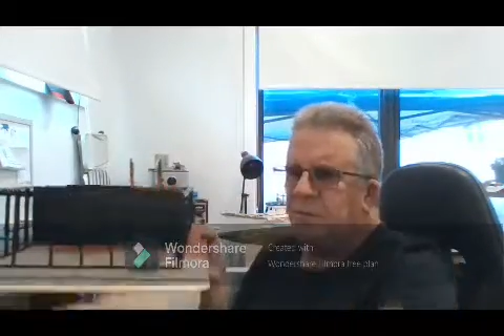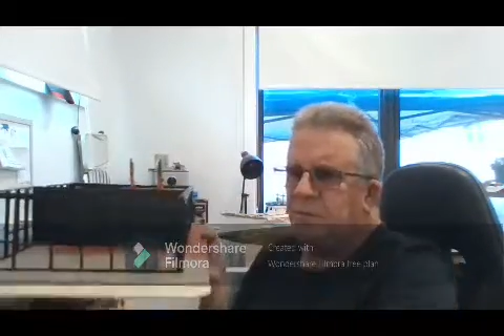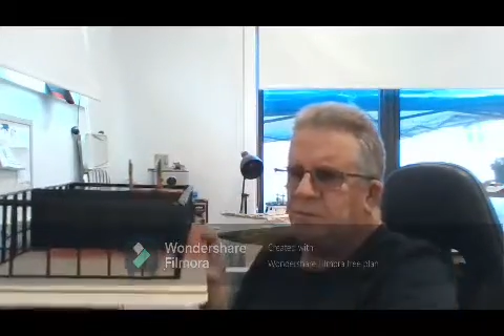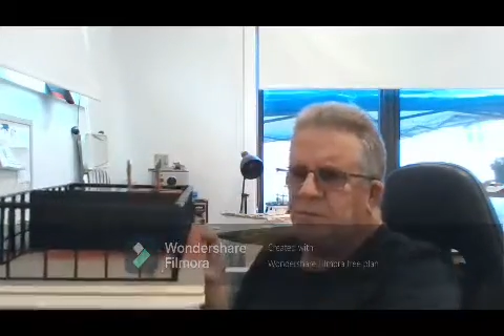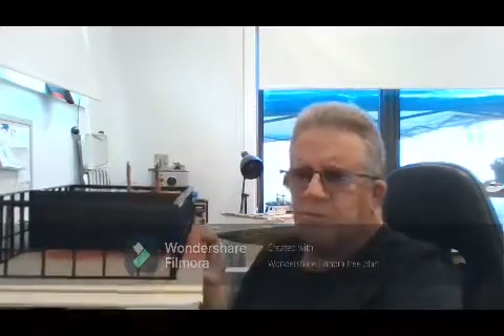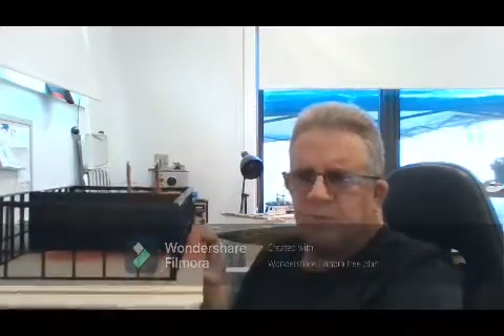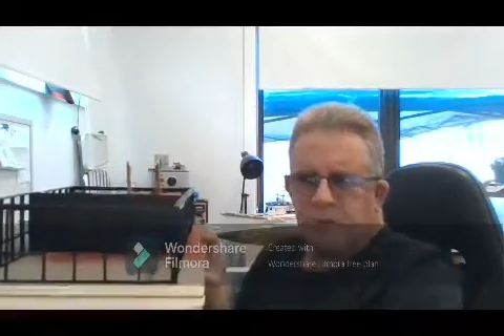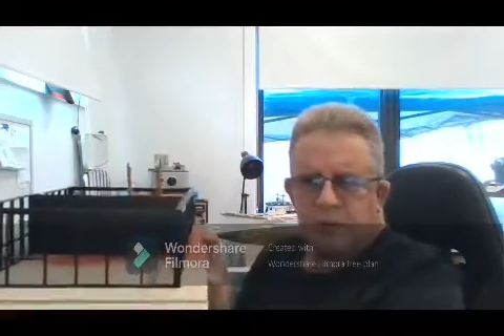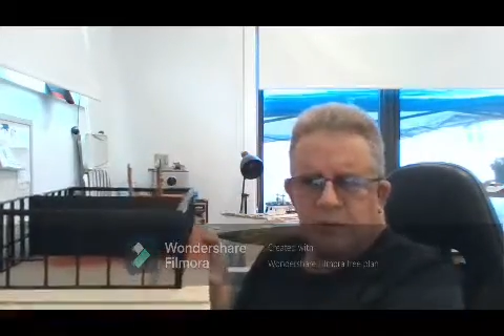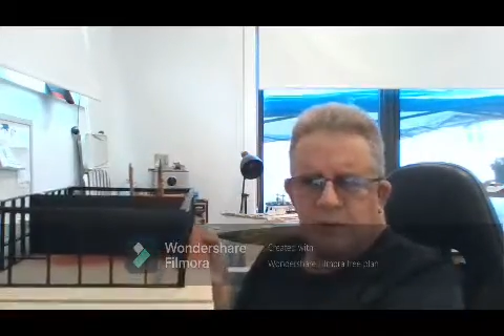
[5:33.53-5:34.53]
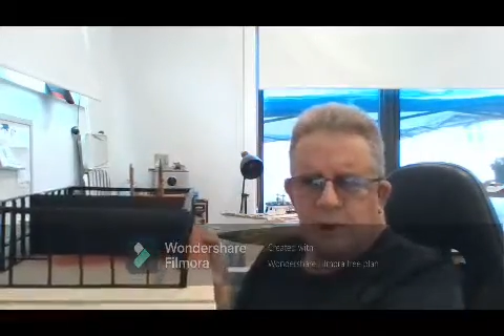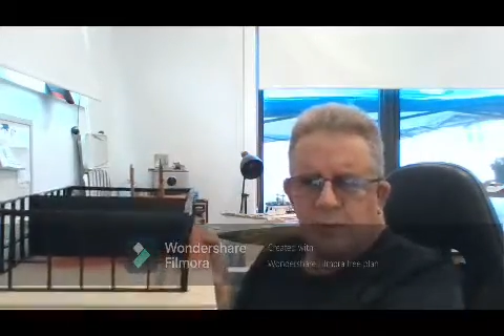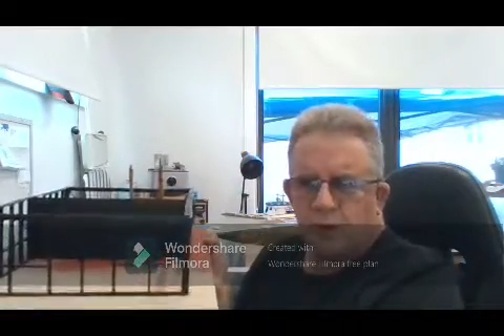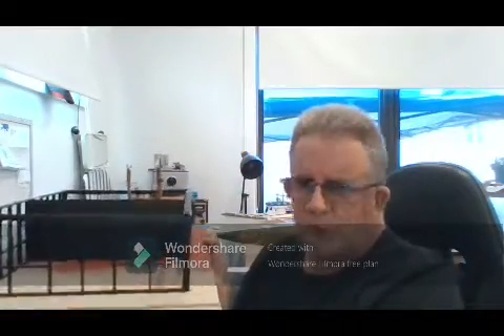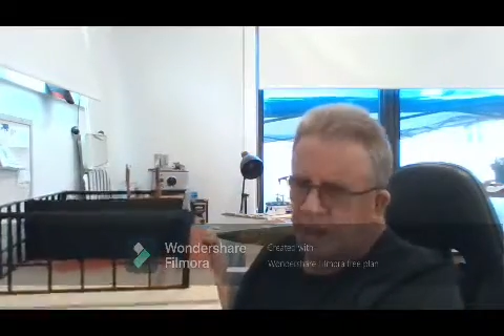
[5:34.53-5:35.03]
with just a
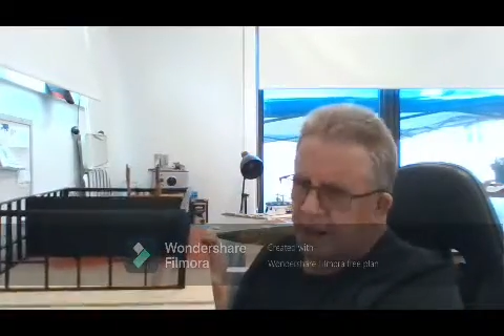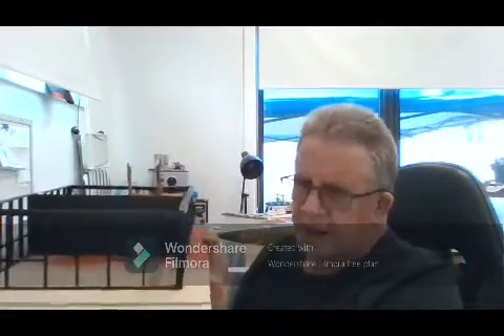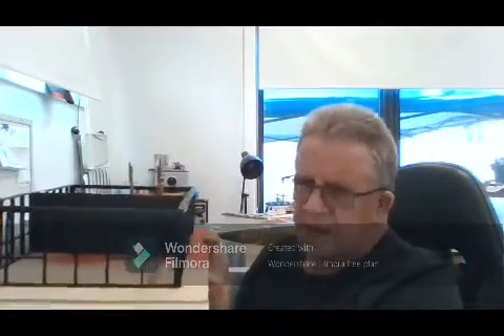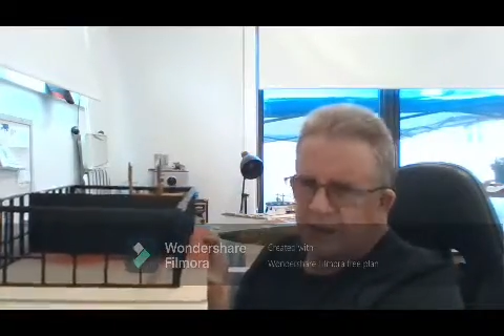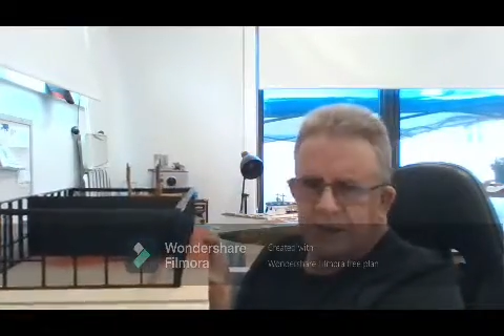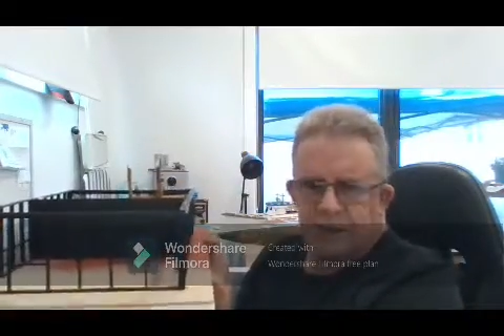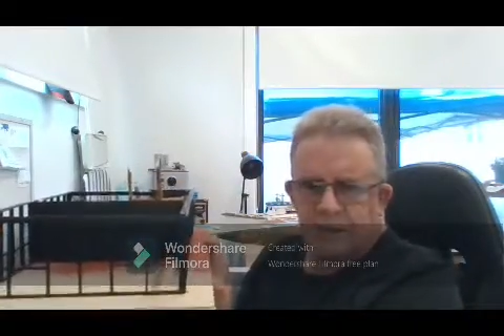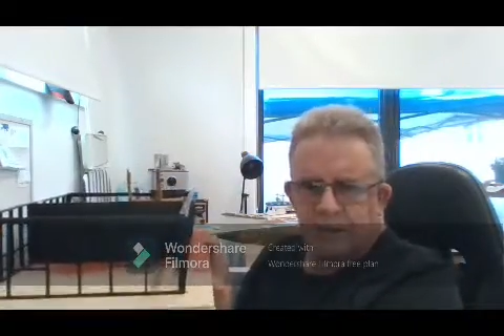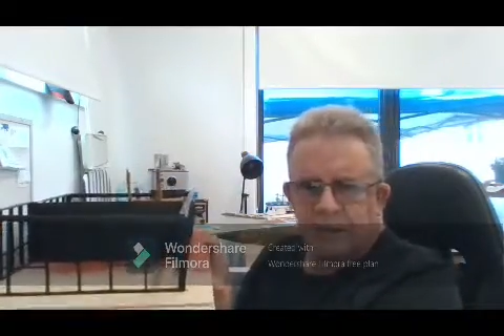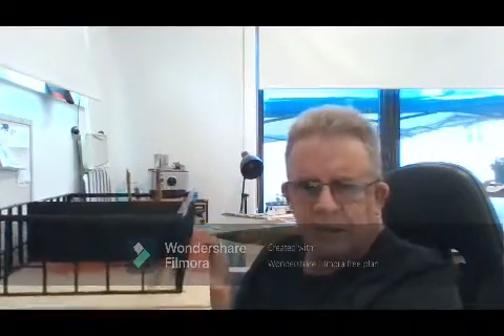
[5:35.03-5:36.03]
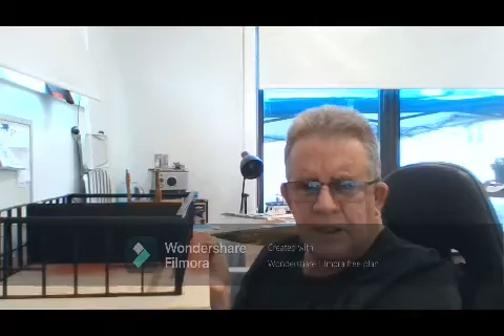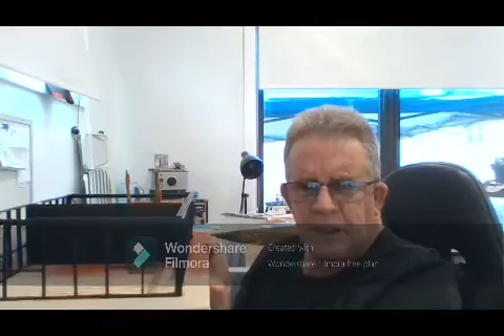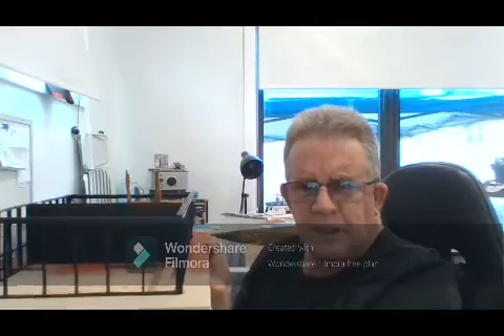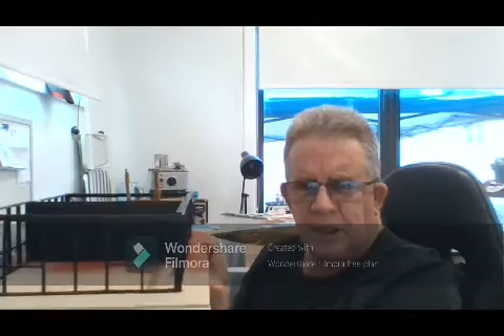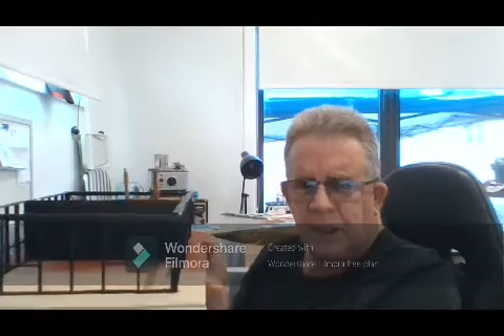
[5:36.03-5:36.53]
prop underneath, so it'll be hidden,